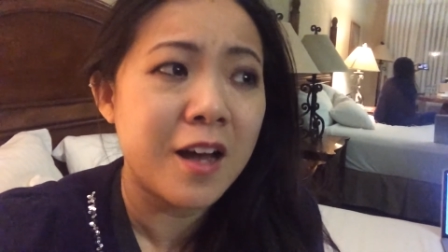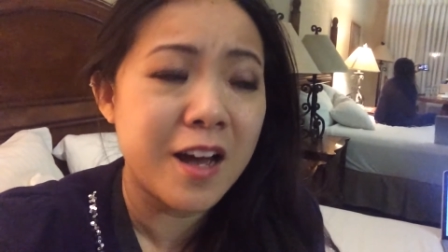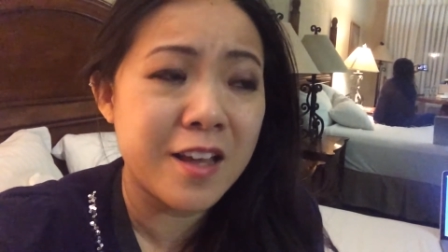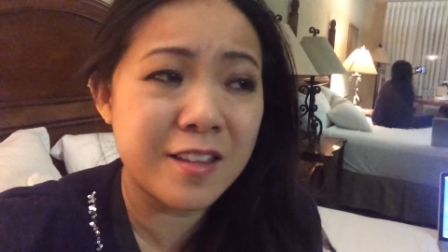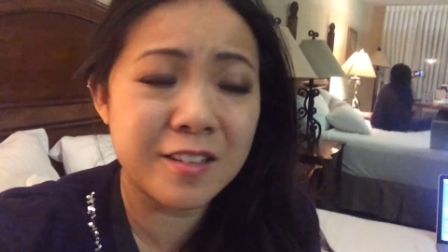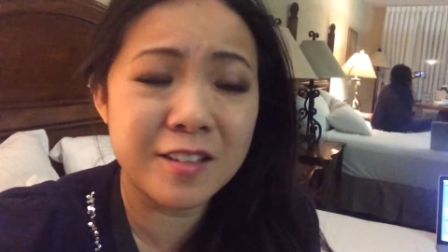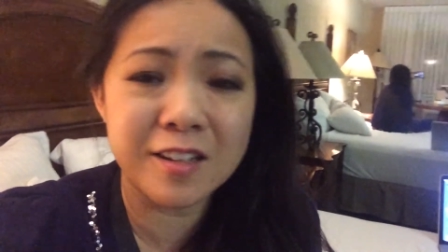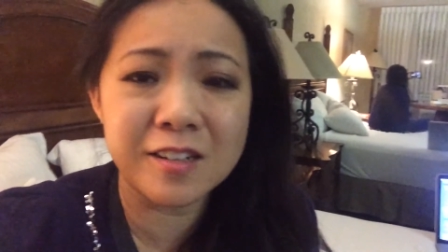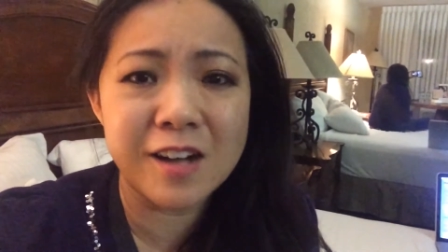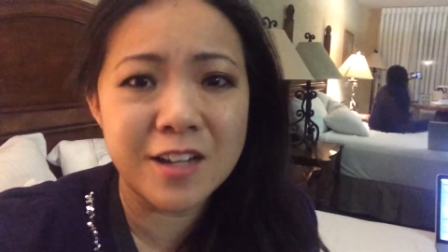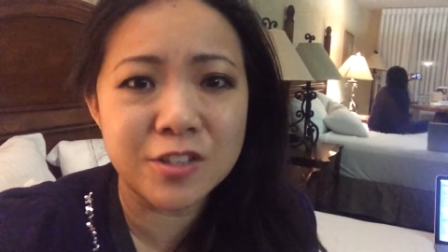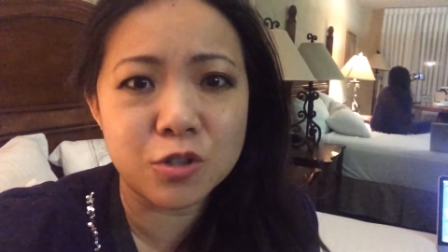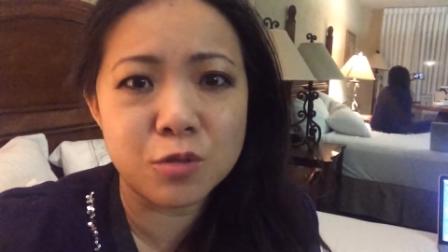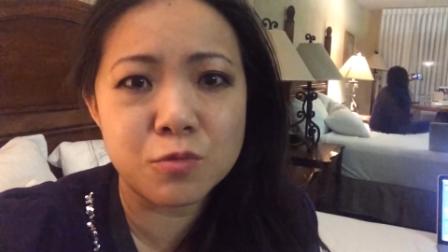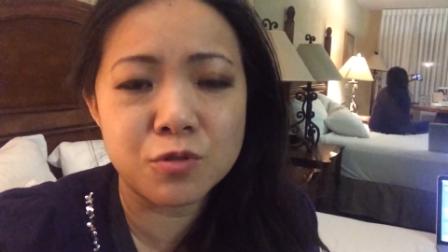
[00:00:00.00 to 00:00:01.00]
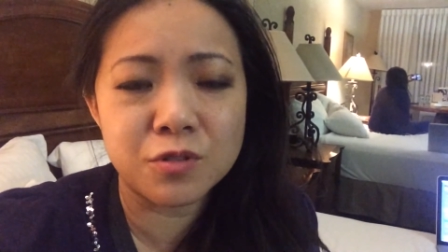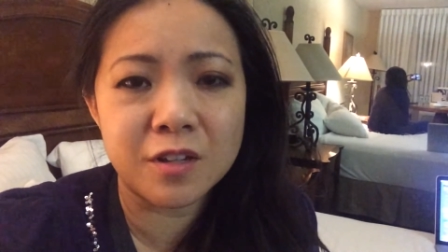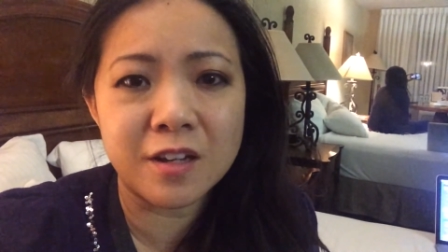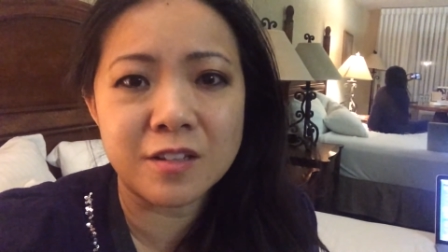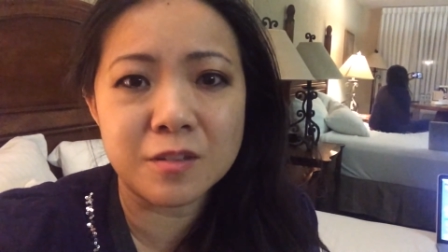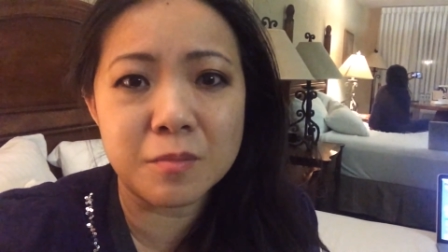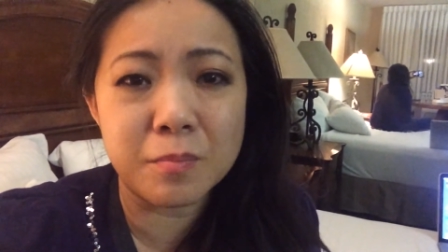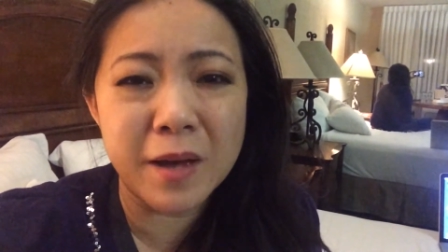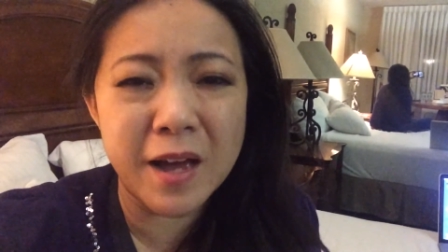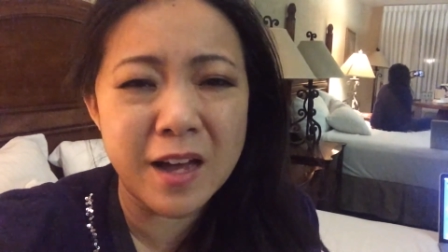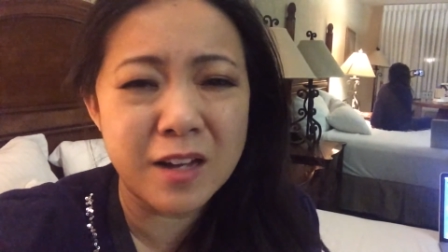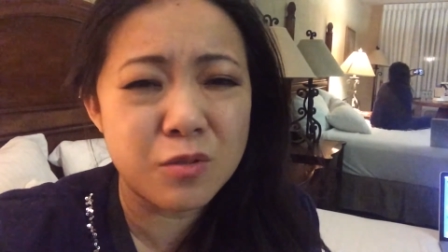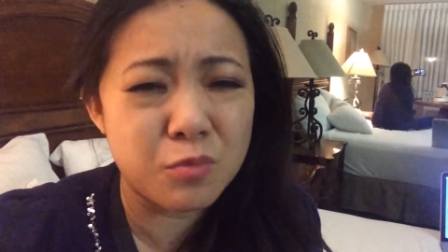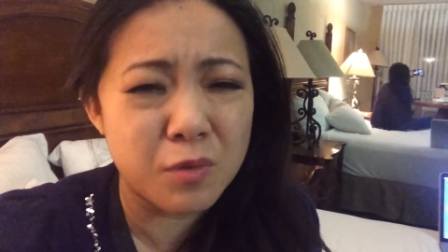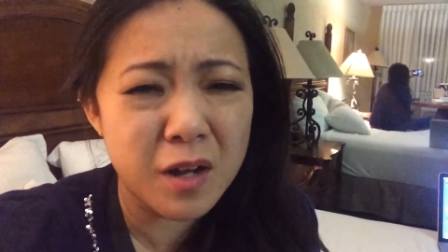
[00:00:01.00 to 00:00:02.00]
I think that classical music has a
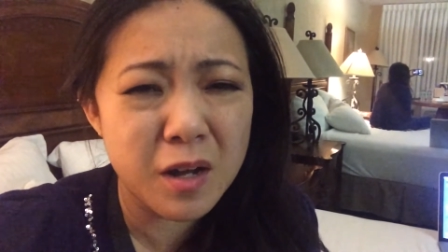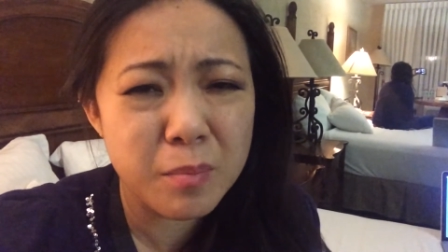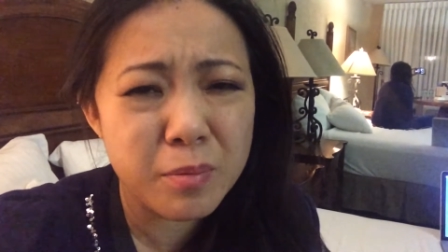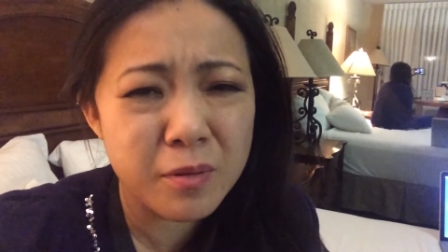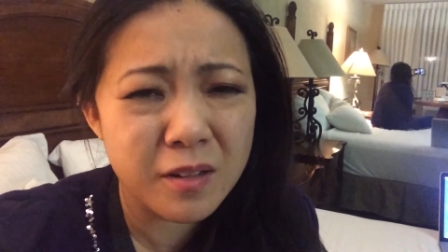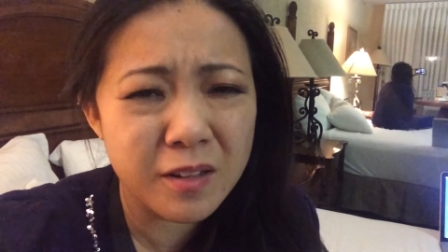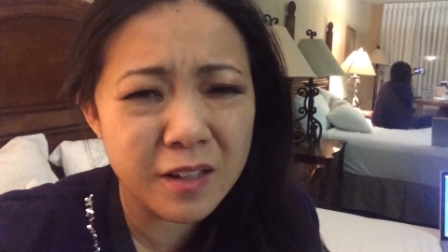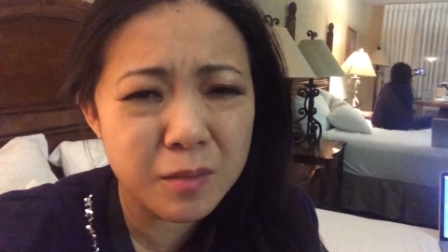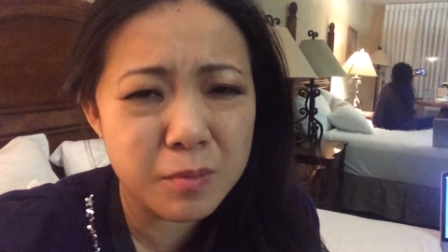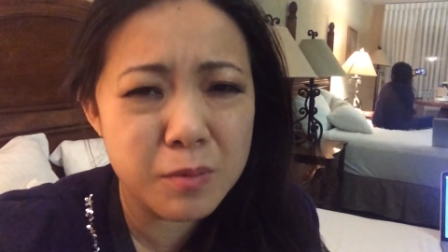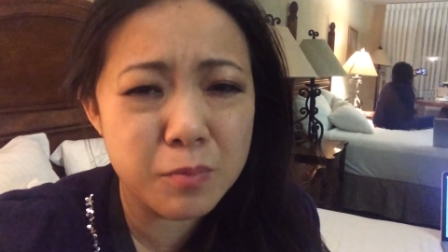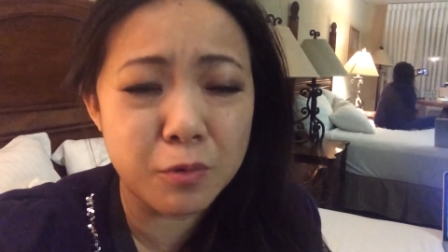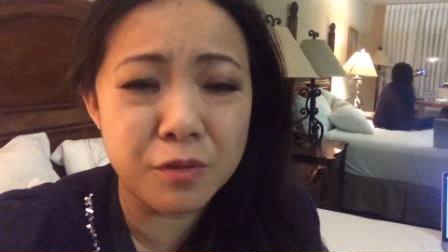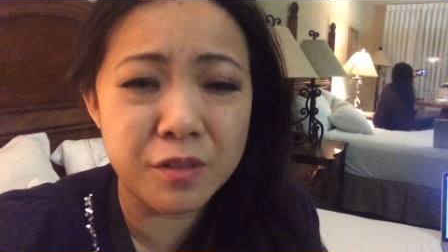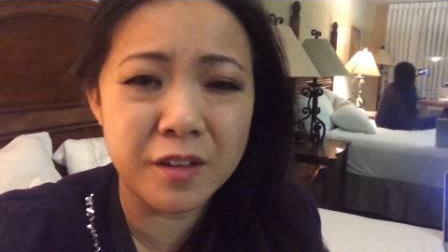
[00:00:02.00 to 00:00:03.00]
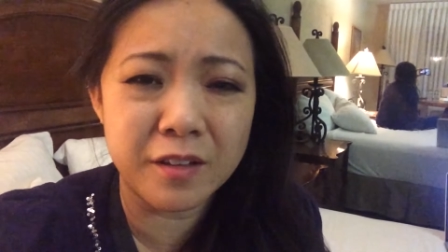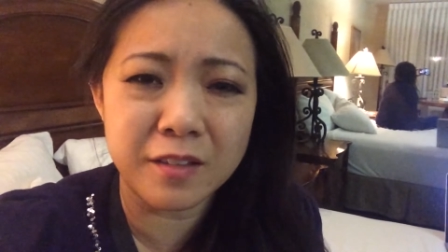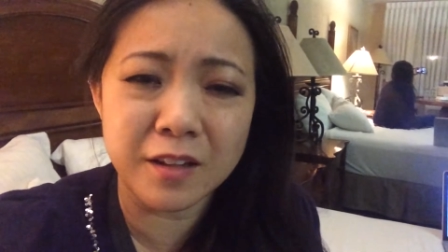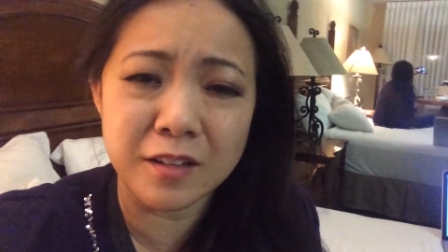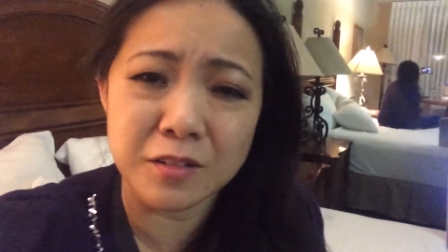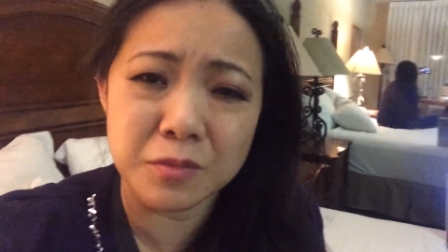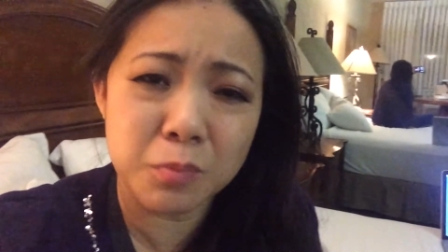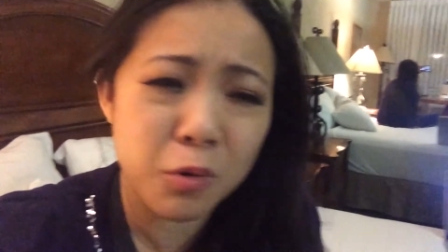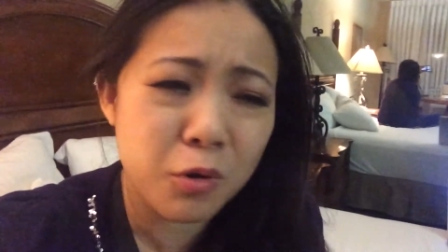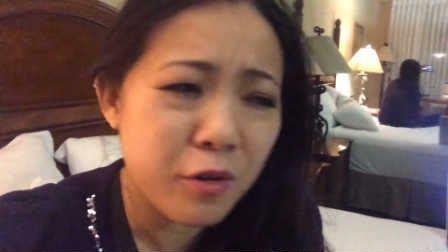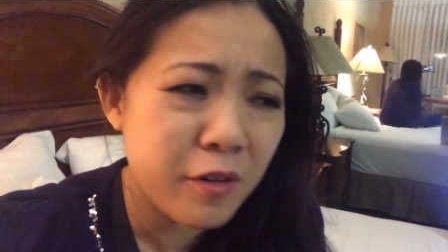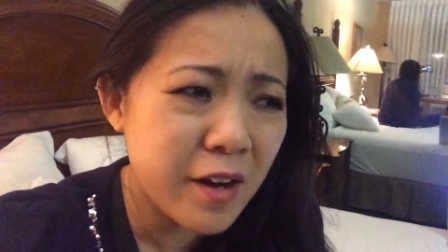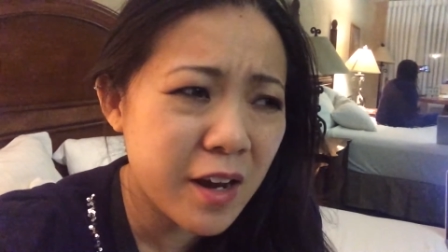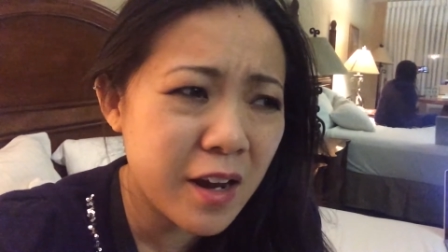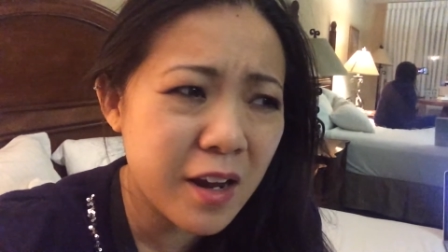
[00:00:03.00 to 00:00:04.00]
bad rep. Like, people think that it's
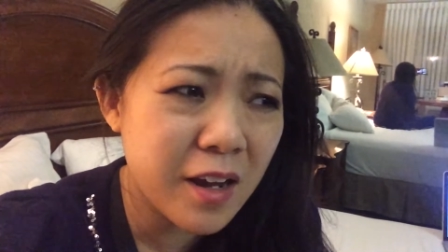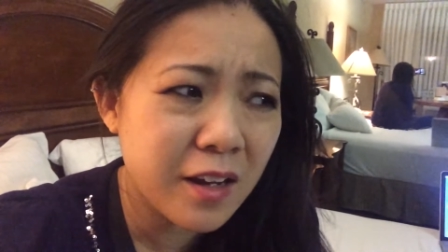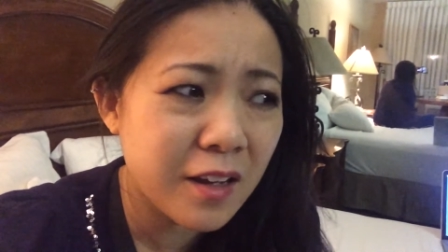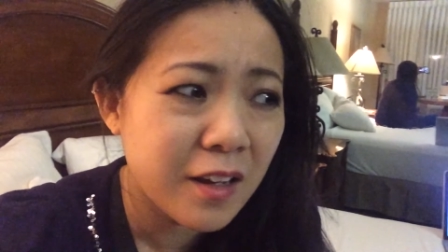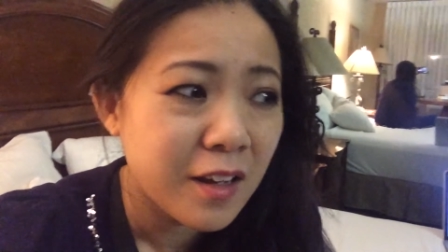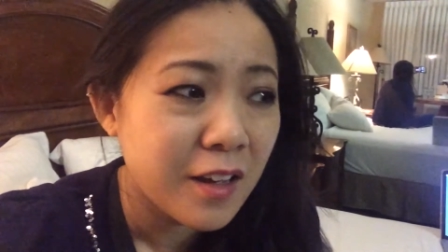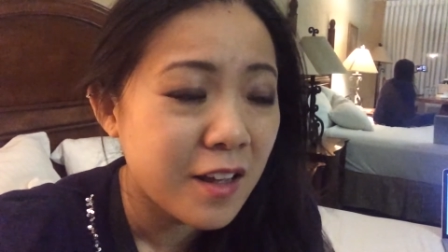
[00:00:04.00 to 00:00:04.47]
boring.